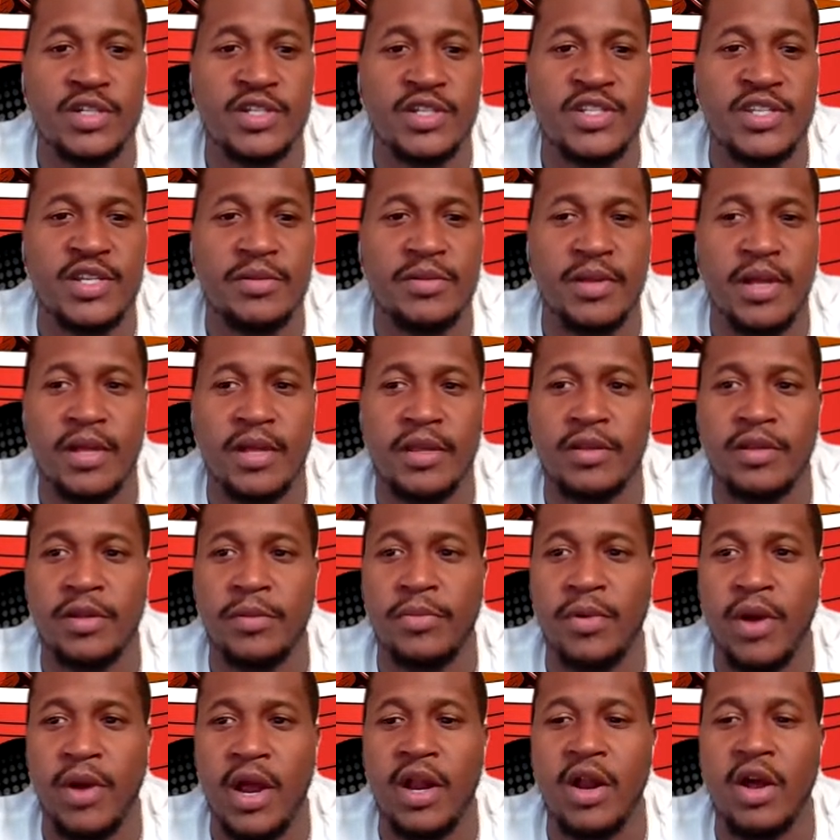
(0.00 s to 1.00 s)
It seems like
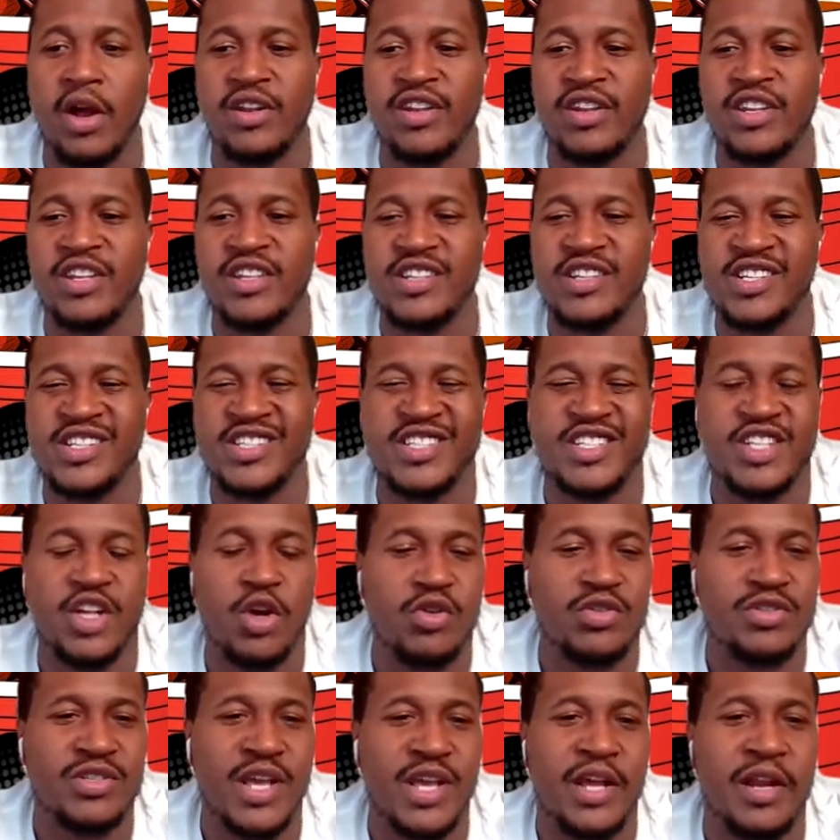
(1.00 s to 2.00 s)
LeBron just
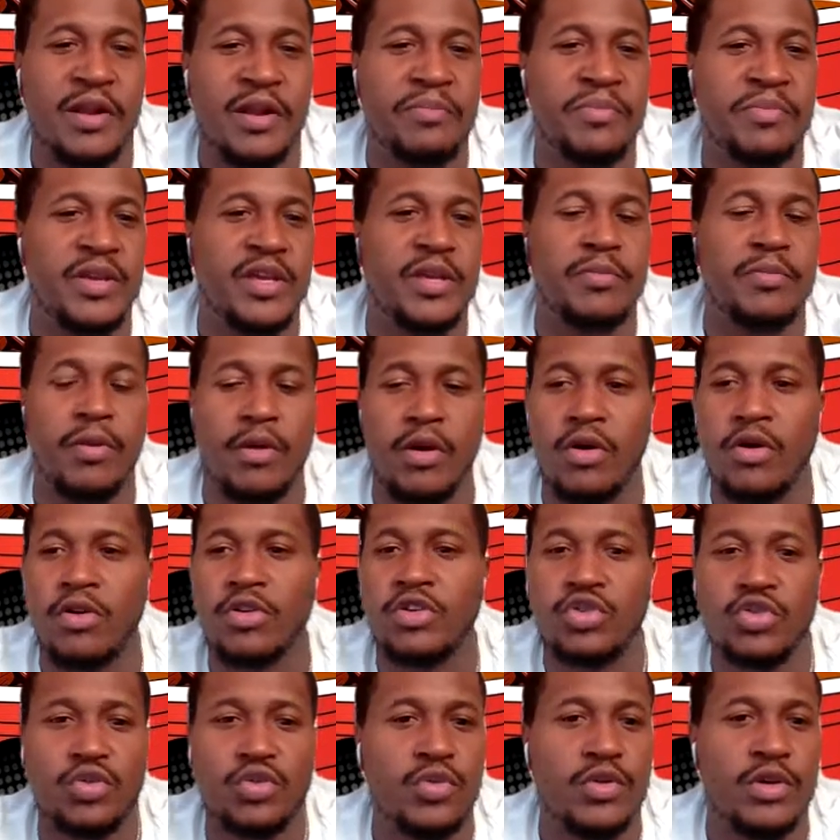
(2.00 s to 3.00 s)
knows how to beat
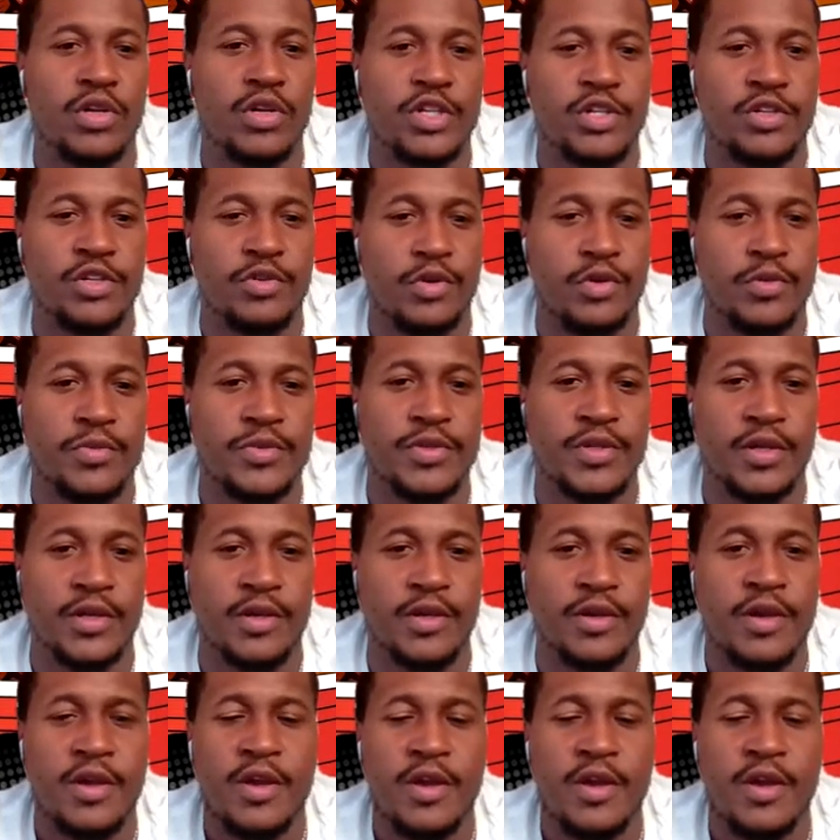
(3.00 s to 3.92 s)
Paul George. You know what I'm saying?